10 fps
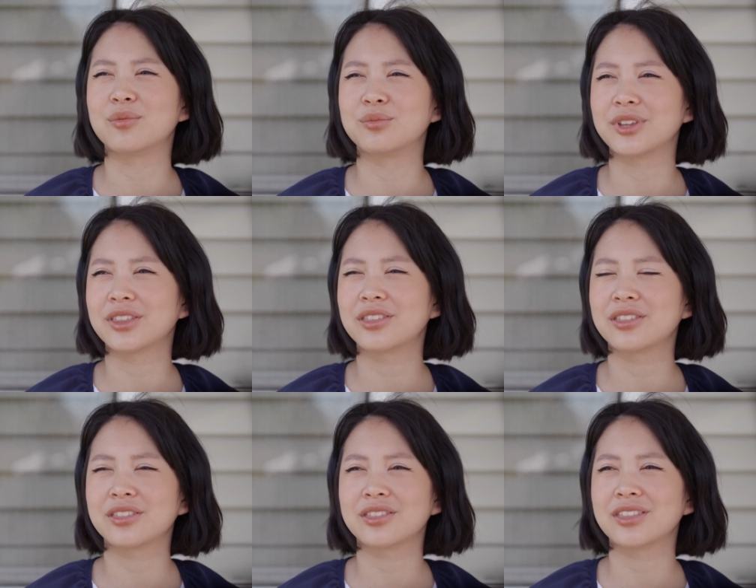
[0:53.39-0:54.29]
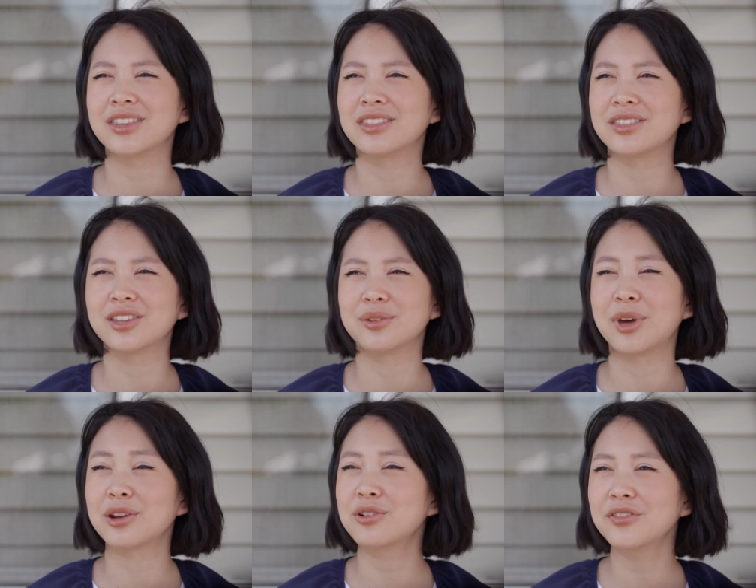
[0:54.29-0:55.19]
within the
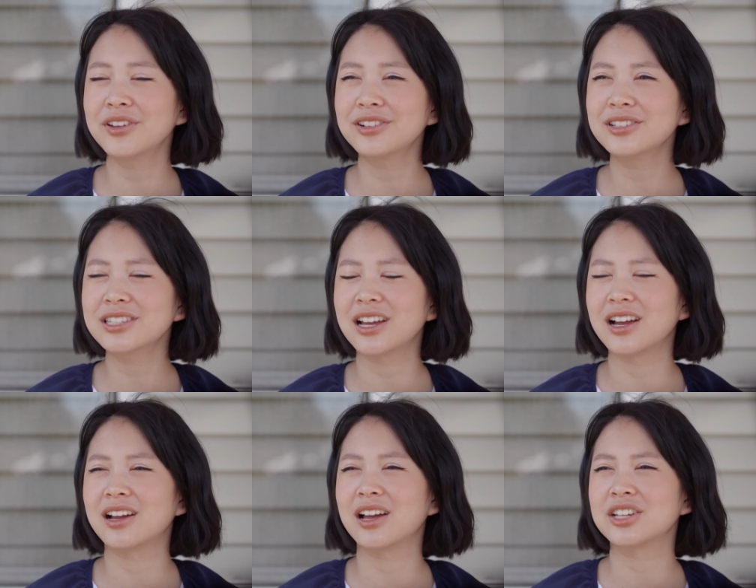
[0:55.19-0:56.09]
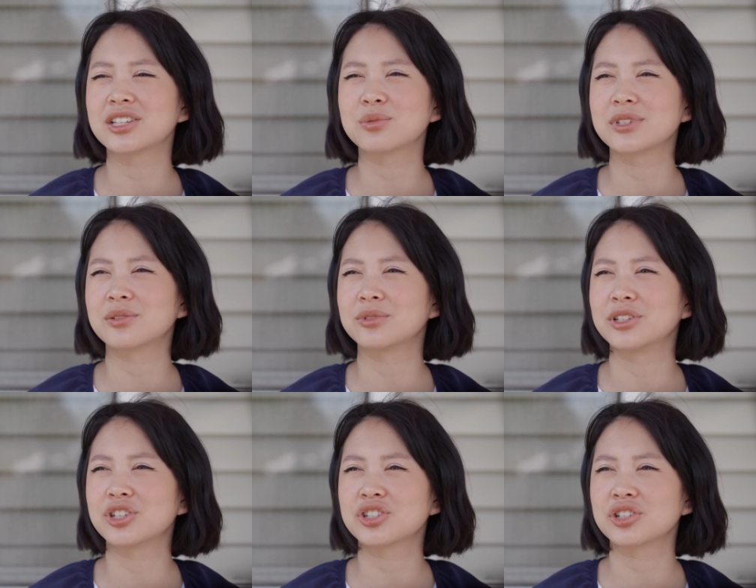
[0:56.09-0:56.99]
medical field. I just wasn't
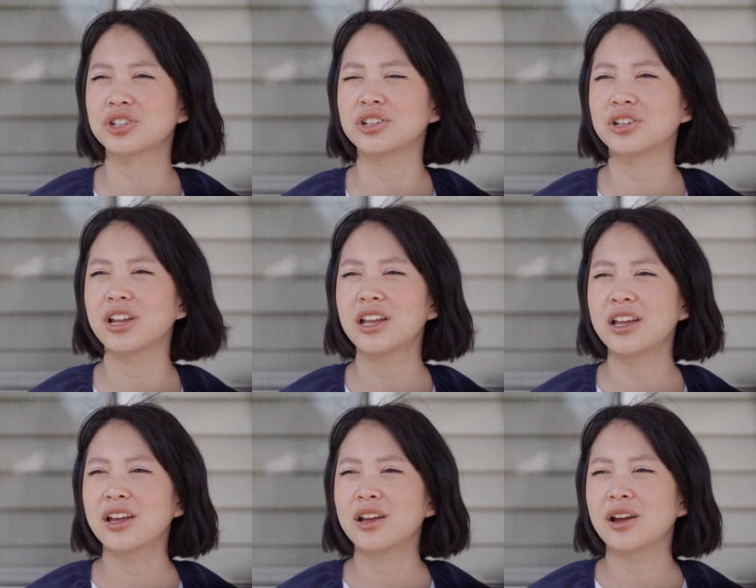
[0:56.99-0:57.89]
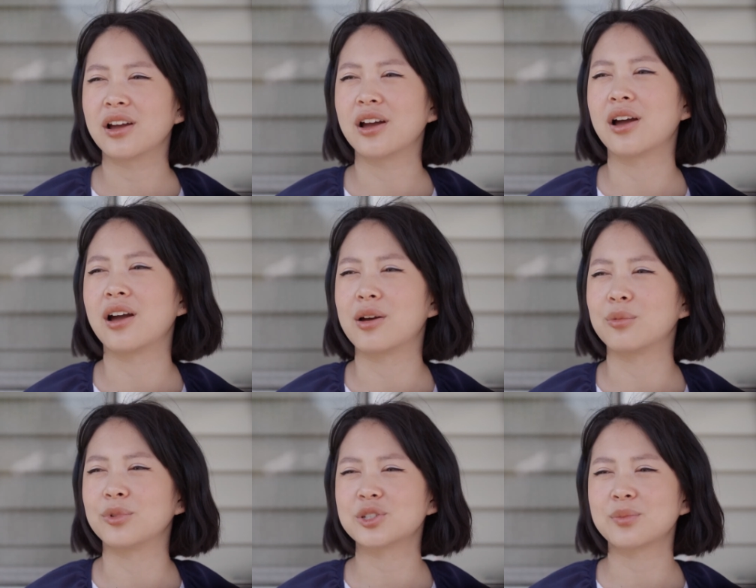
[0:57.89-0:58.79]
really sure
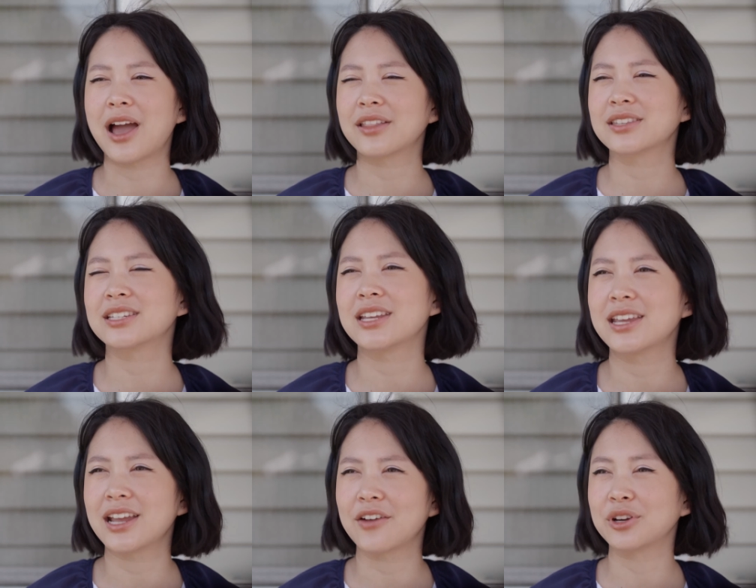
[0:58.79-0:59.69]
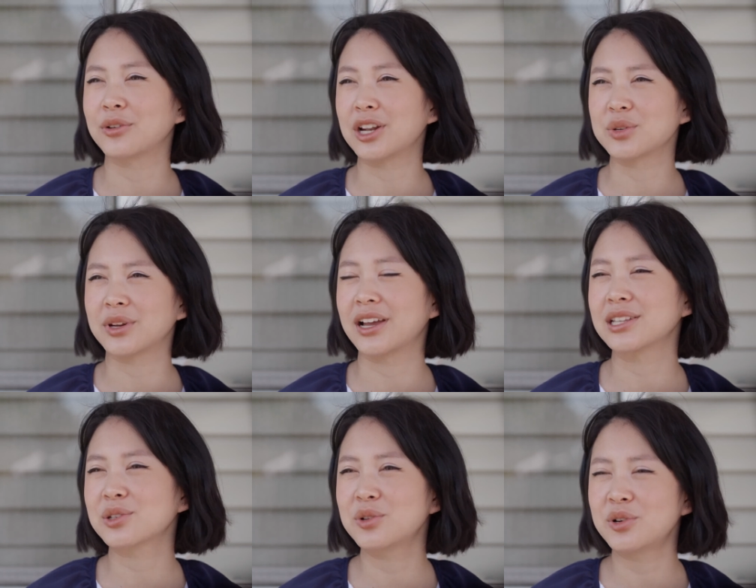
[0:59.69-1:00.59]
which path to take after I graduated high
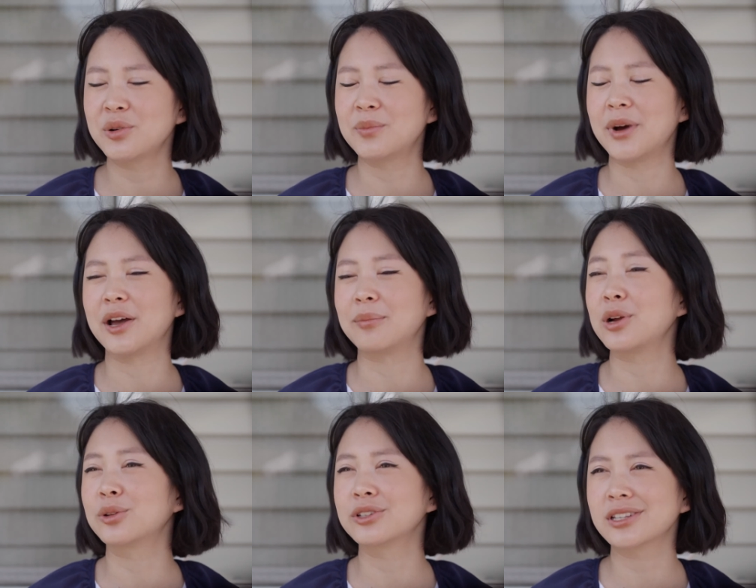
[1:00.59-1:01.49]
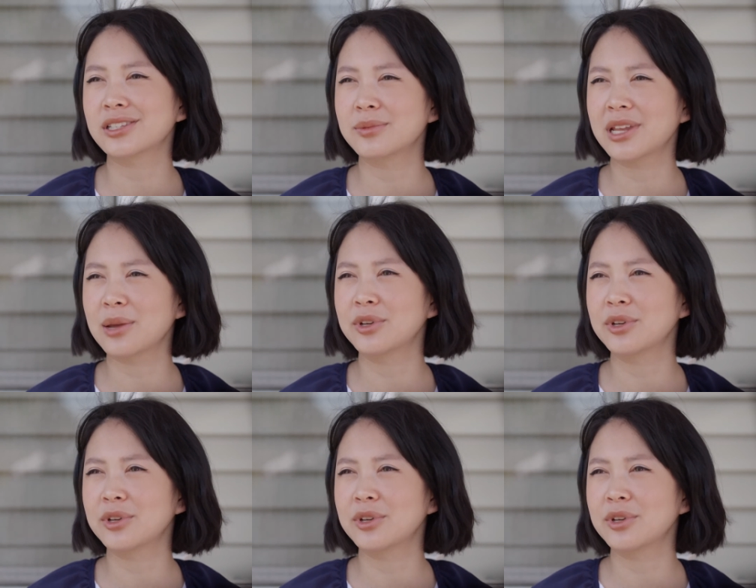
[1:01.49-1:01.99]
school, but my older sister became